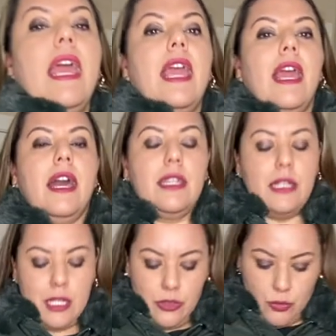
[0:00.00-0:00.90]

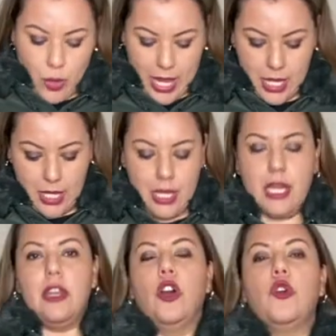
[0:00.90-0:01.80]
And the way
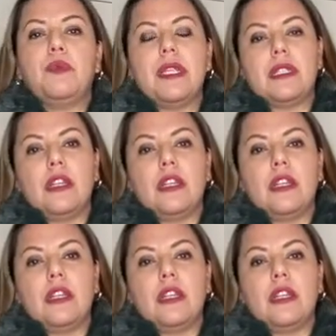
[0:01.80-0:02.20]
it opens